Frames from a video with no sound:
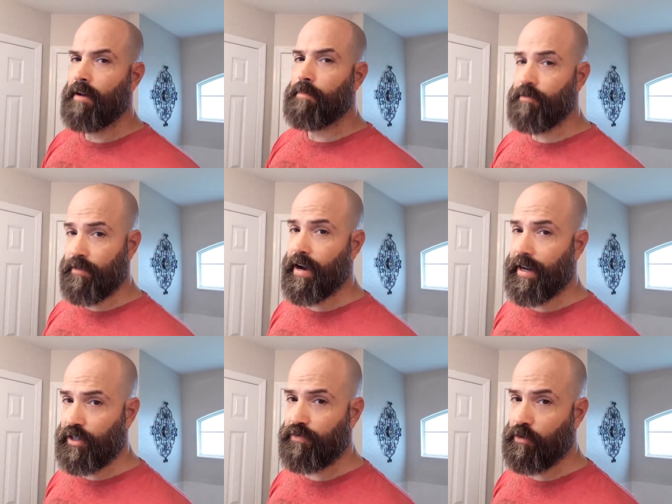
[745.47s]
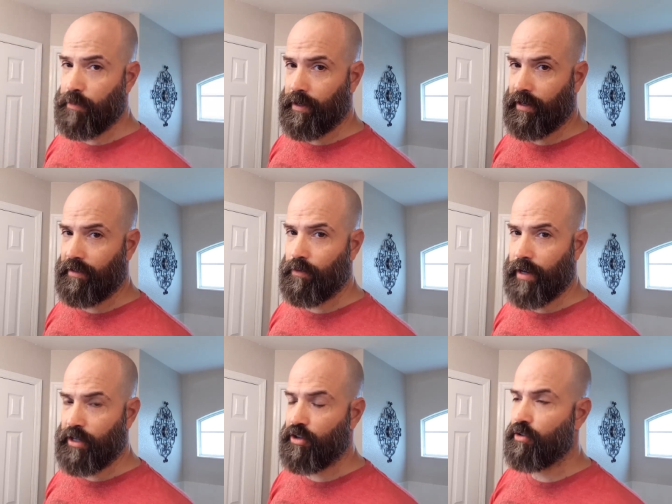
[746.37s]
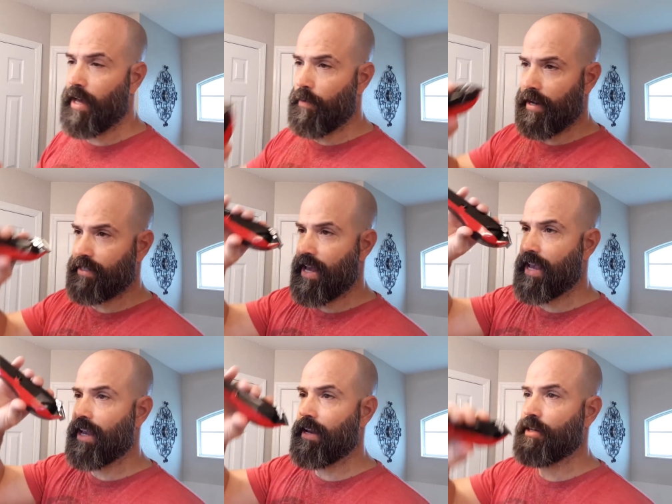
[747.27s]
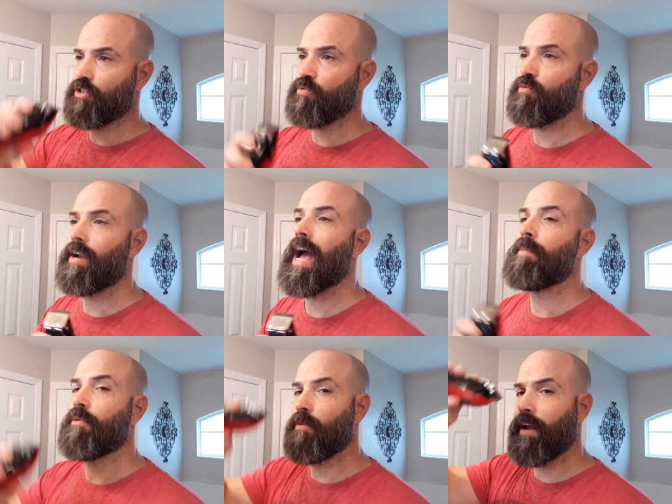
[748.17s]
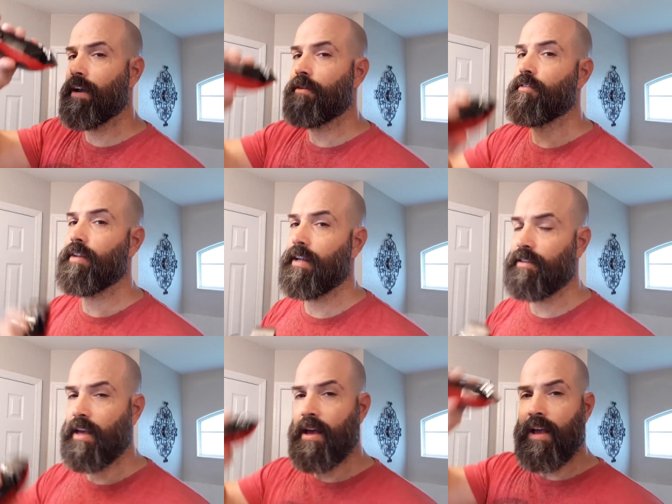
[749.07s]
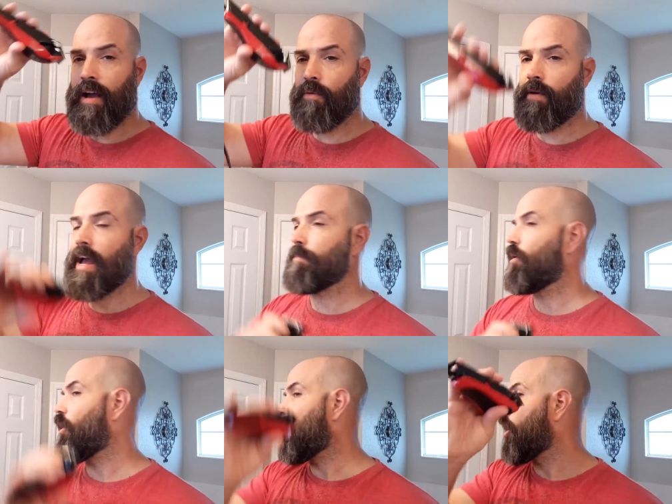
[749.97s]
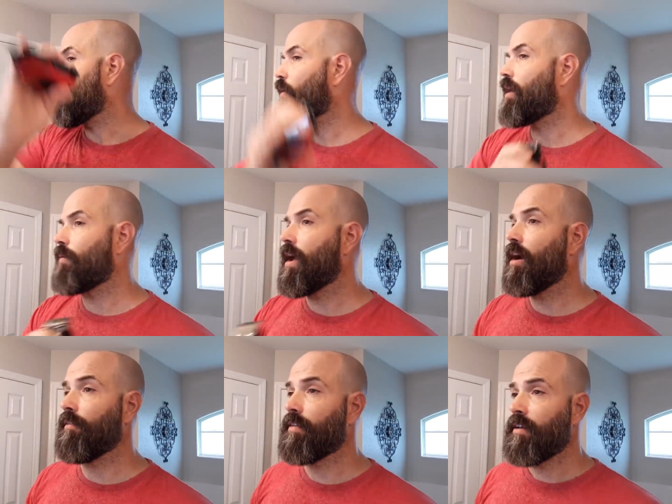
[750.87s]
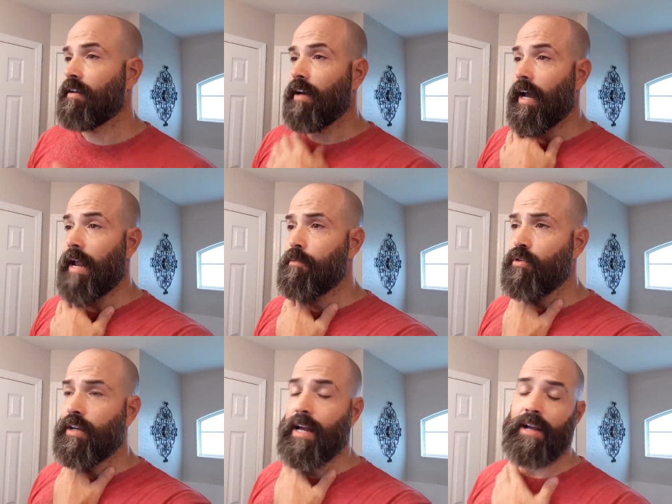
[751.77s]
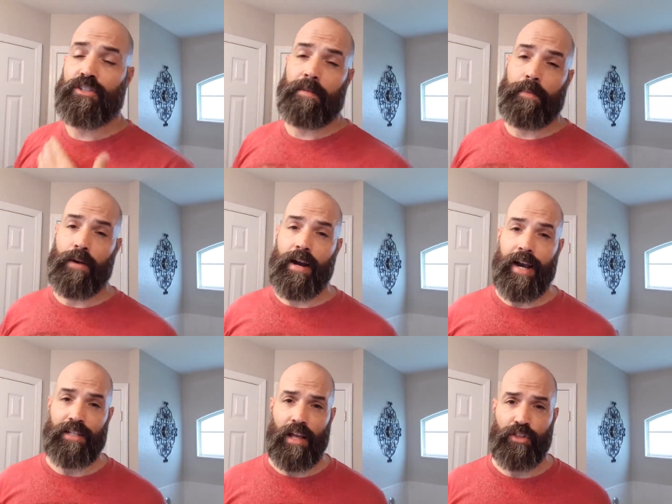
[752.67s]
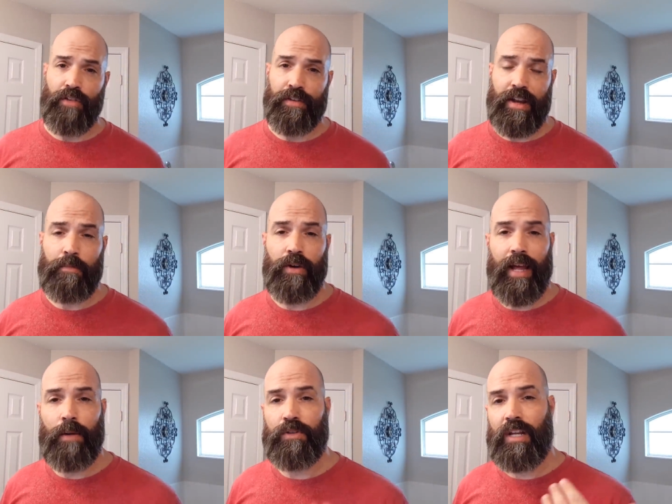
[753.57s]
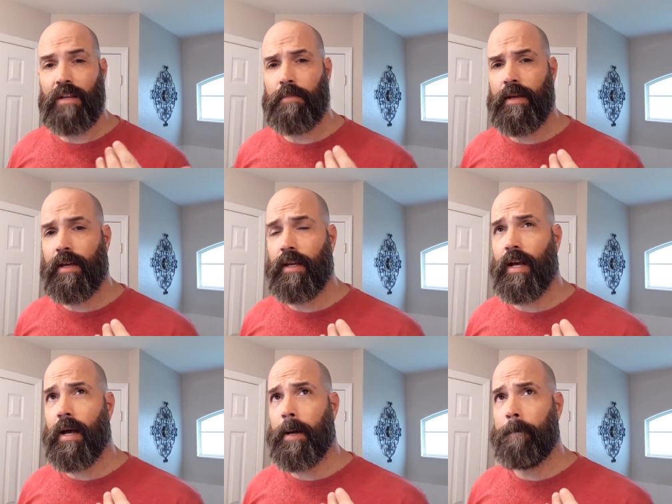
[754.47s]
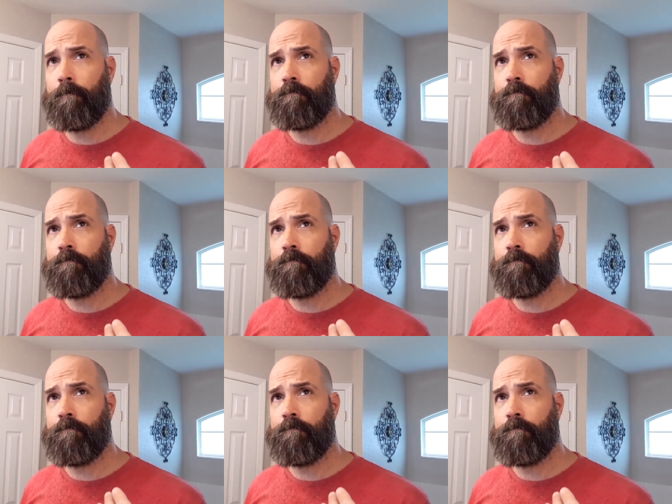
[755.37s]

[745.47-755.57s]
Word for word: provides for me. When I do that, when I take it and I just wrap it right underneath, I wrap all the way around. And I'm really kind of surprised. I thought the number eight was going to be um,